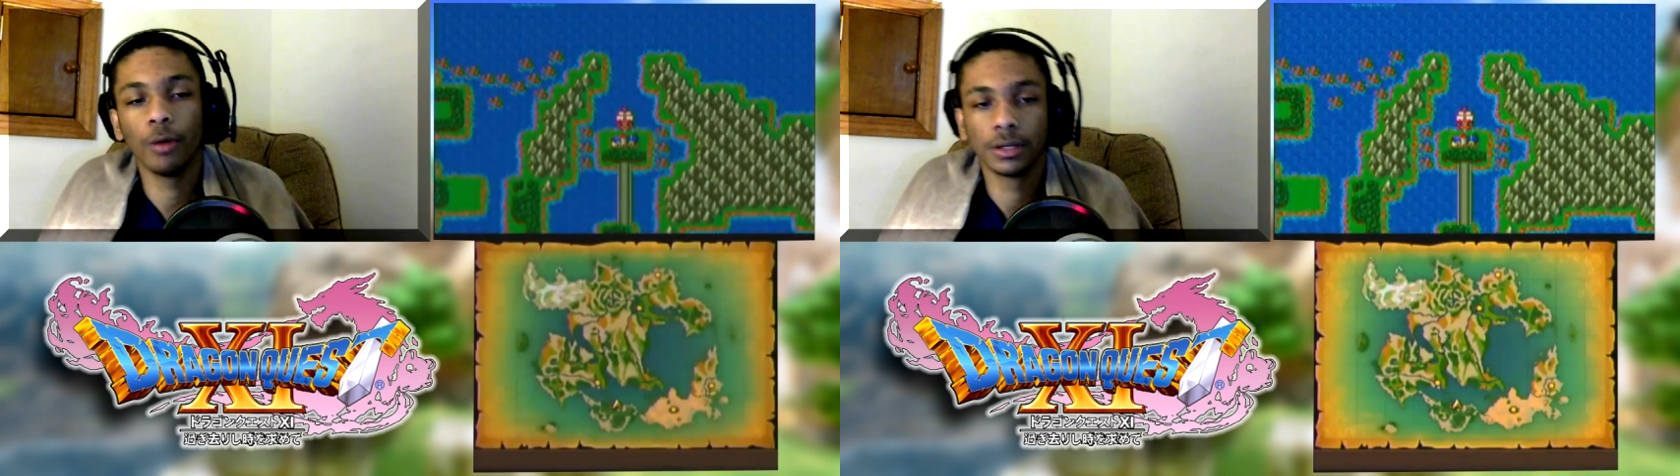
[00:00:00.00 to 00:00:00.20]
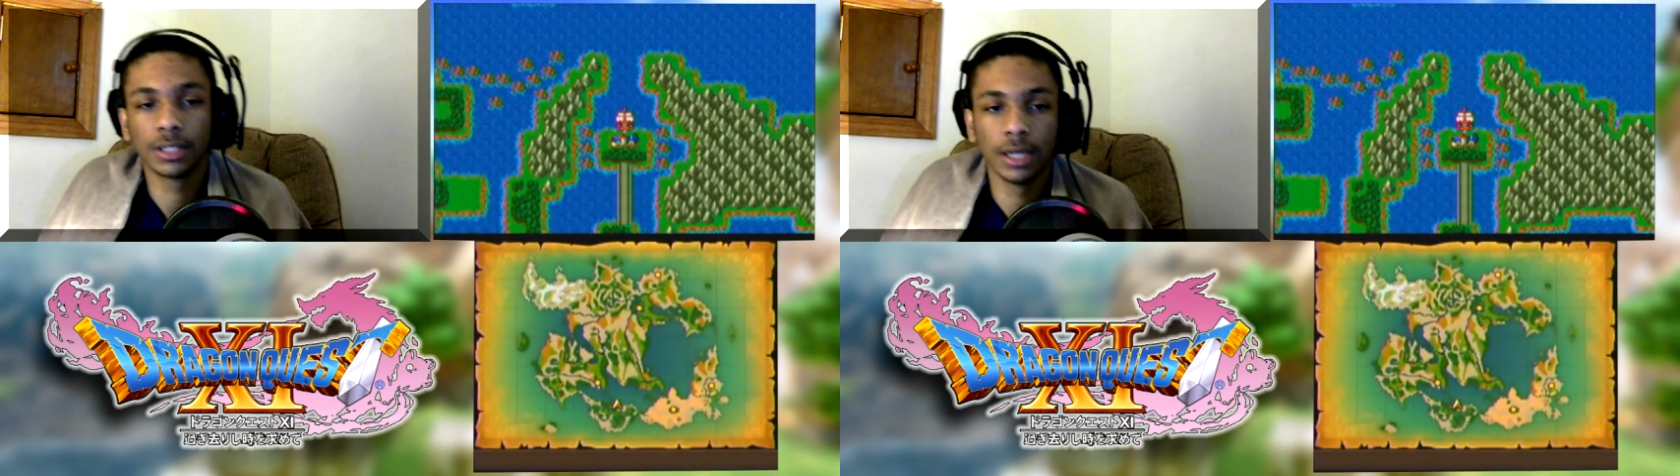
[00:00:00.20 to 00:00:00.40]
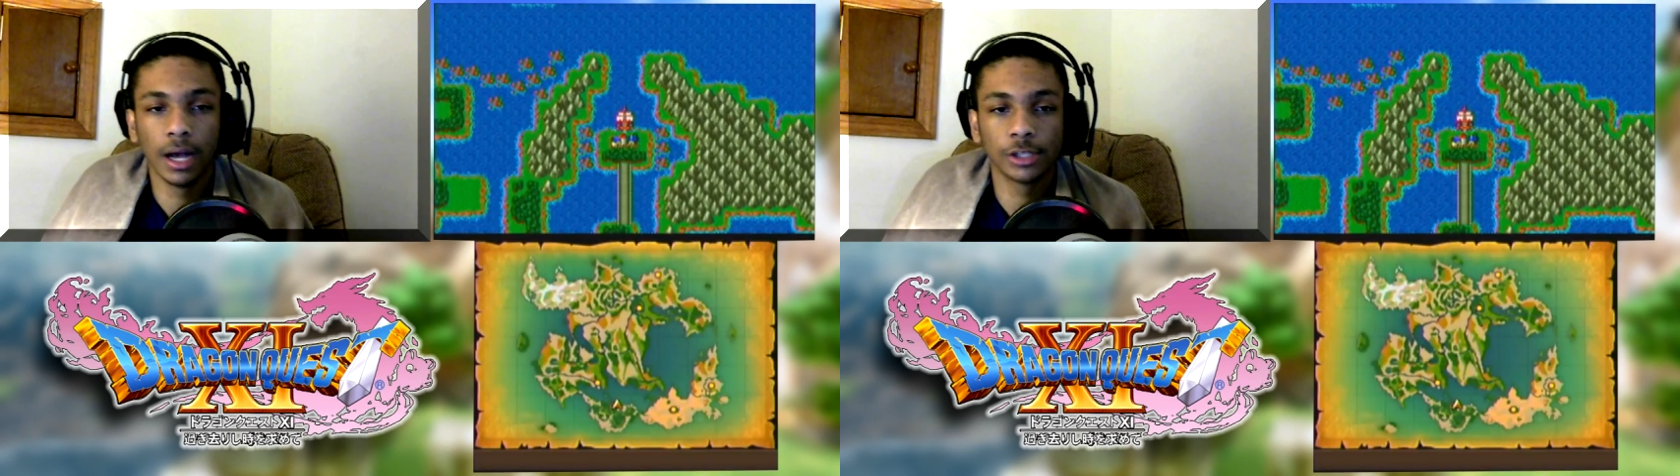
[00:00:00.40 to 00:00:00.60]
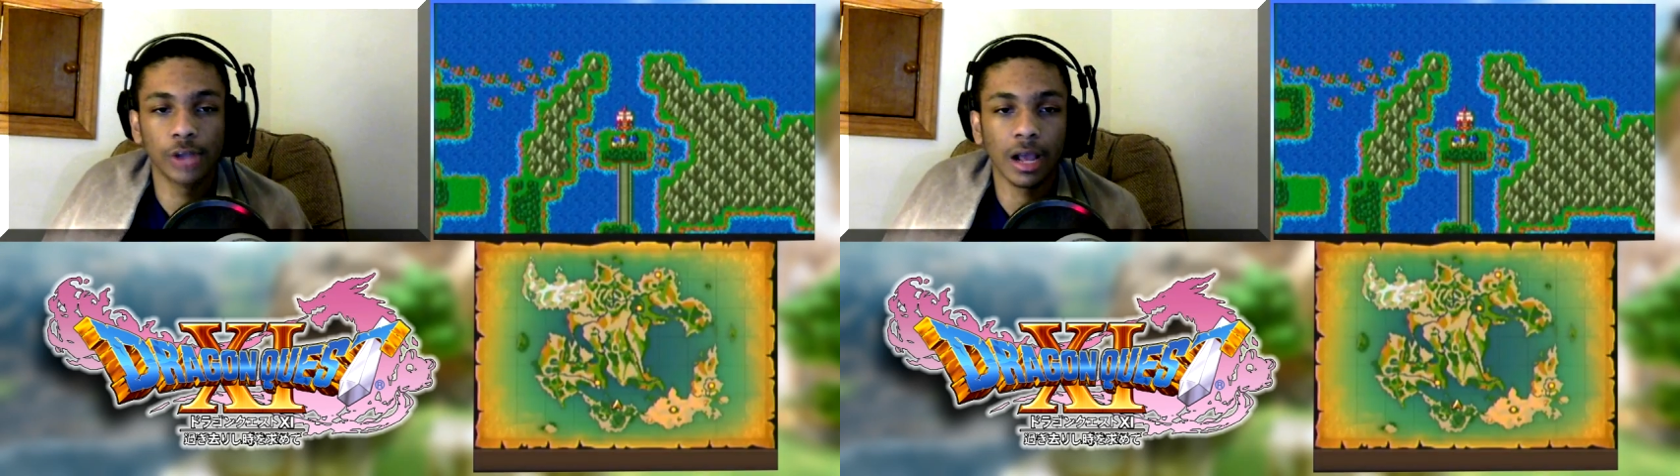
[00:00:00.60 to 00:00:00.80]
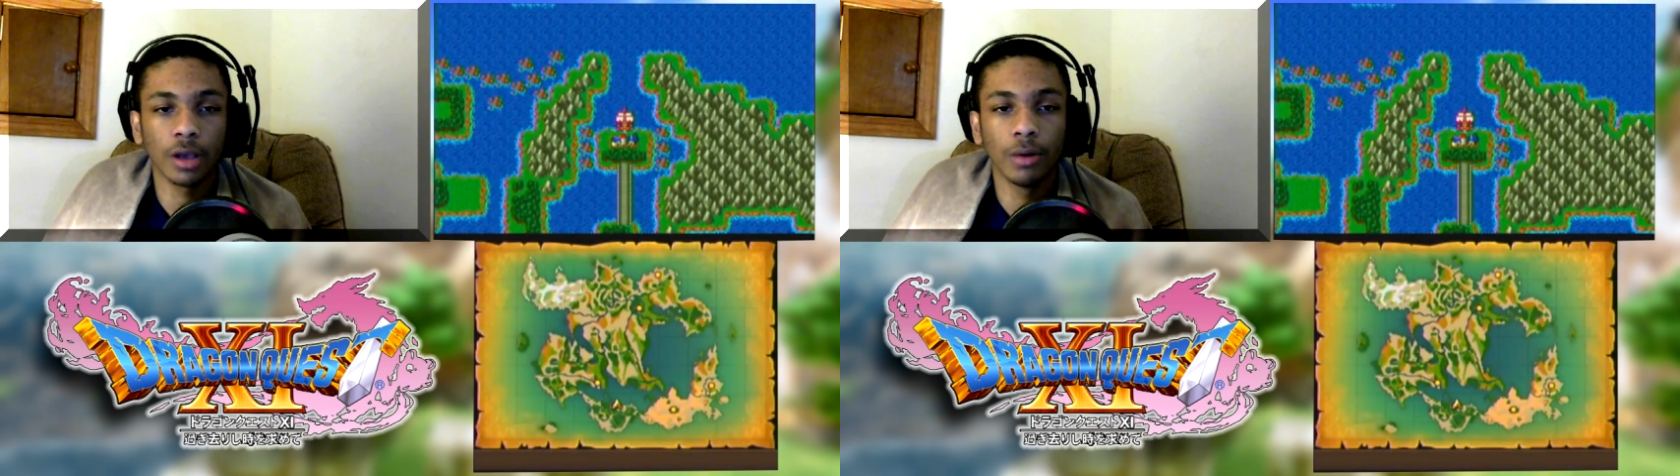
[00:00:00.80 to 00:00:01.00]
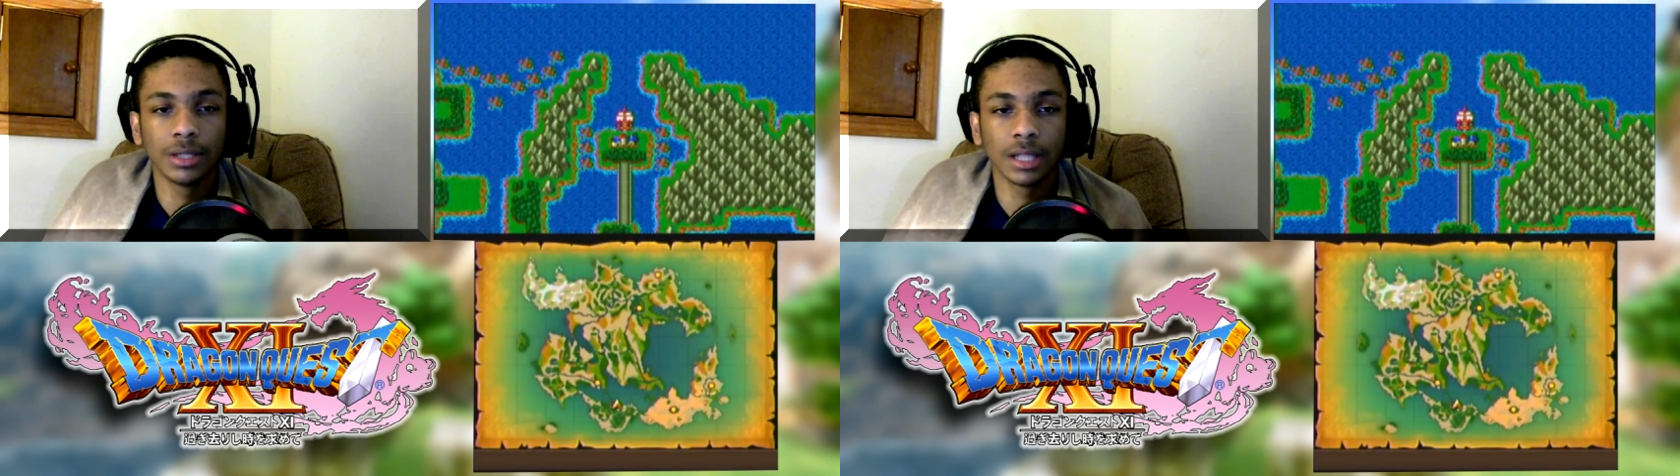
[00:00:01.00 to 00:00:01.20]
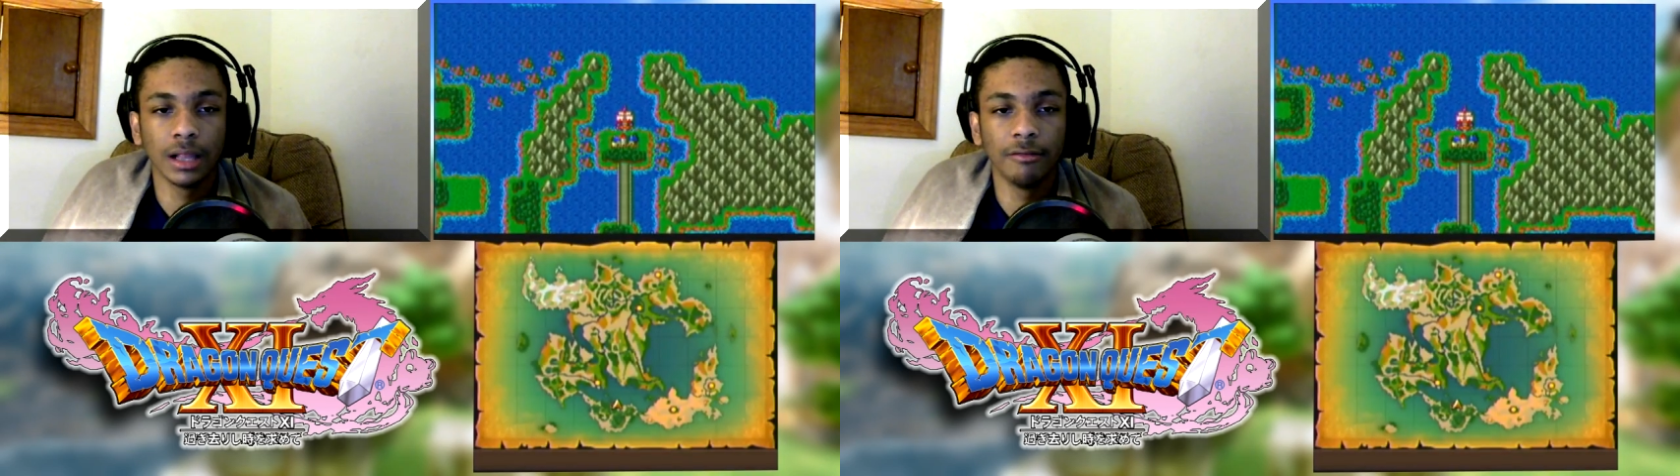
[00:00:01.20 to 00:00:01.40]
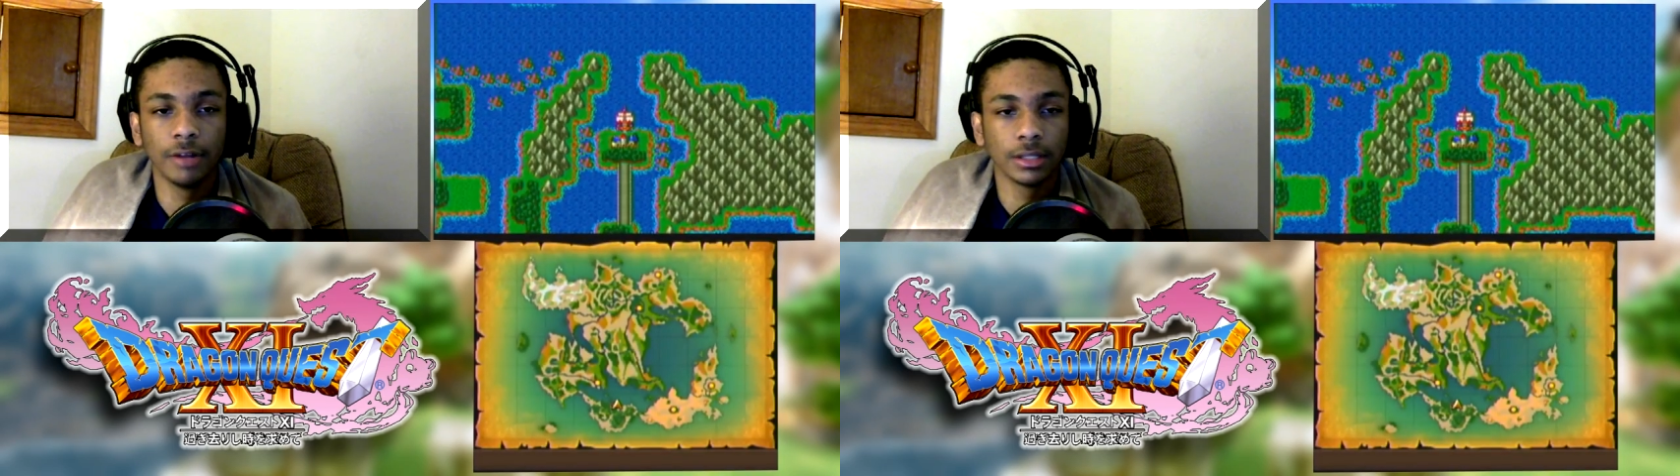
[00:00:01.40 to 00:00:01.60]
works in Dragon Quest
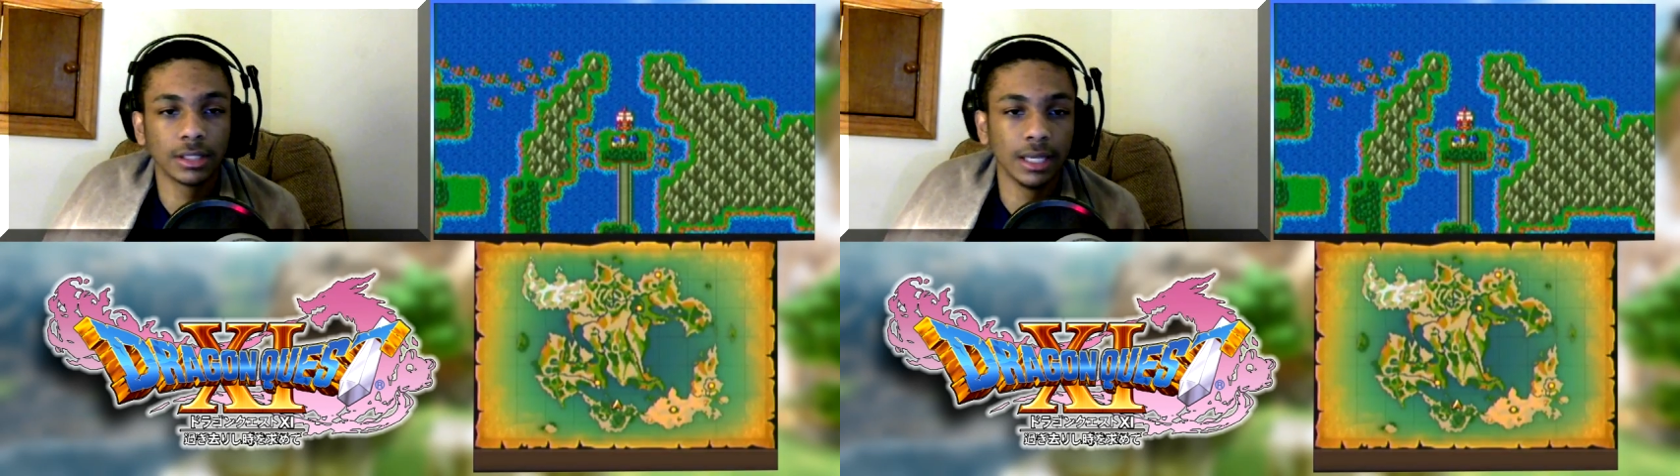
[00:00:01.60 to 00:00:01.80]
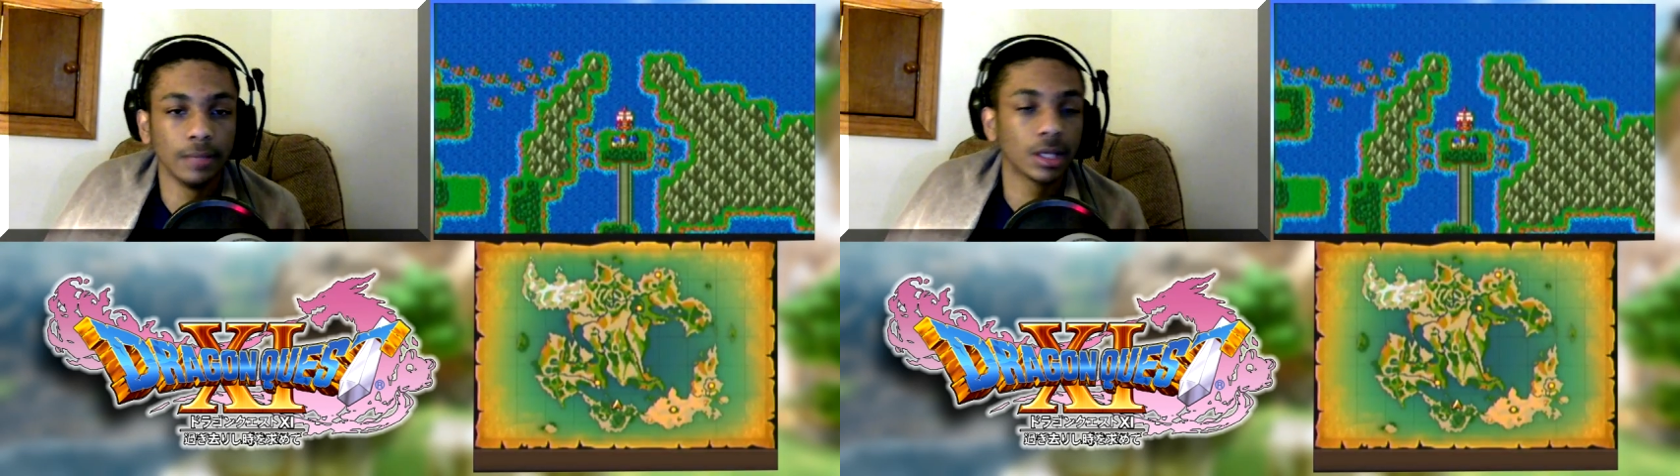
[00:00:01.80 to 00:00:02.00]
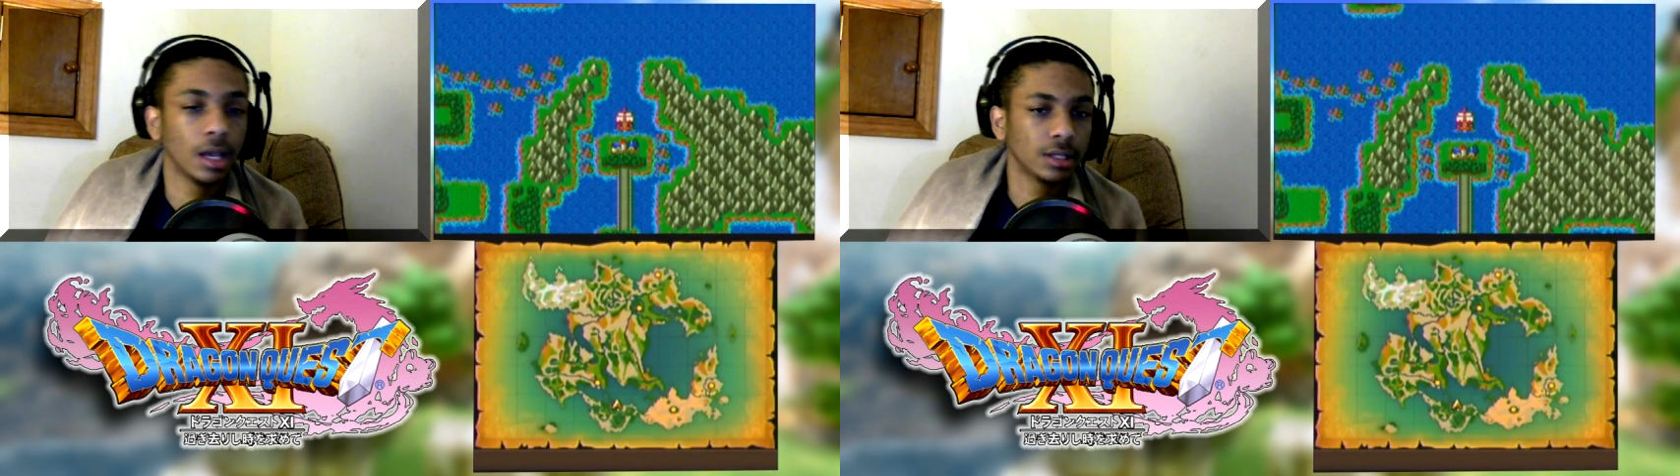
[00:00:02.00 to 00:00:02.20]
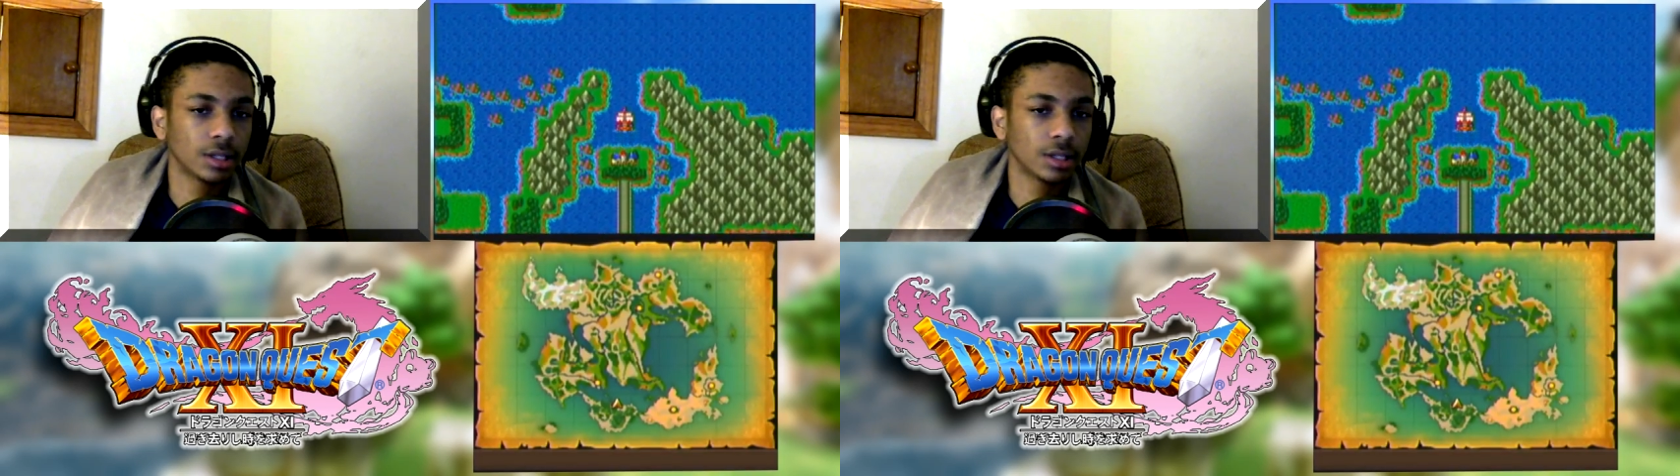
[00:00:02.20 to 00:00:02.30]
XI, it seems.